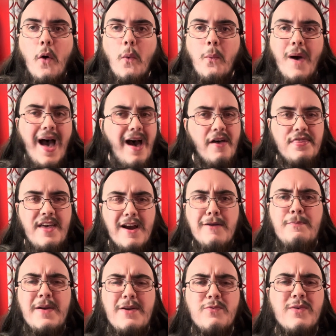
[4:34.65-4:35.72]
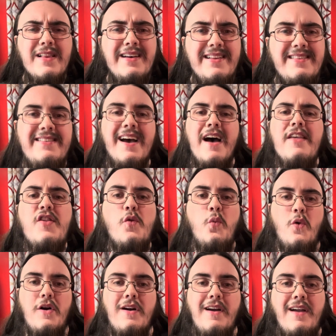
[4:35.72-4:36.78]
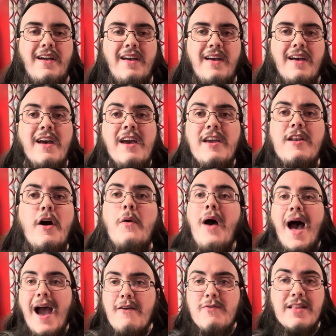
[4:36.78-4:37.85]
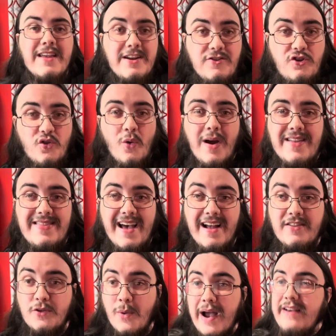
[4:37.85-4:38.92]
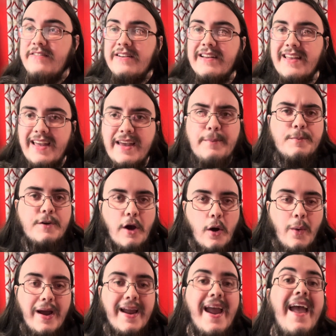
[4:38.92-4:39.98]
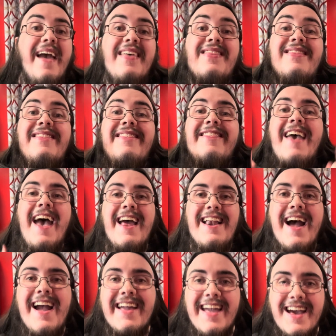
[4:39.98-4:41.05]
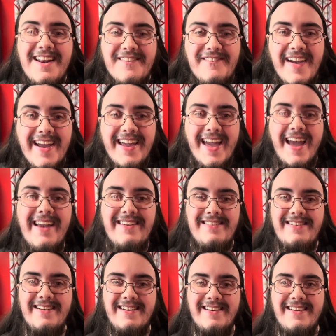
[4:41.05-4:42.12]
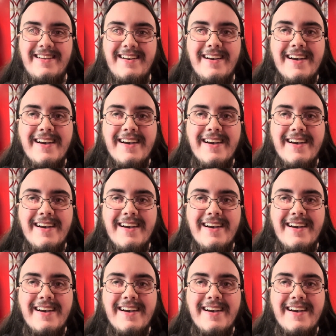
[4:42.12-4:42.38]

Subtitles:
Wow, therapy really does work. You know, I really enjoyed that, so I should keep going and then I get a vacation.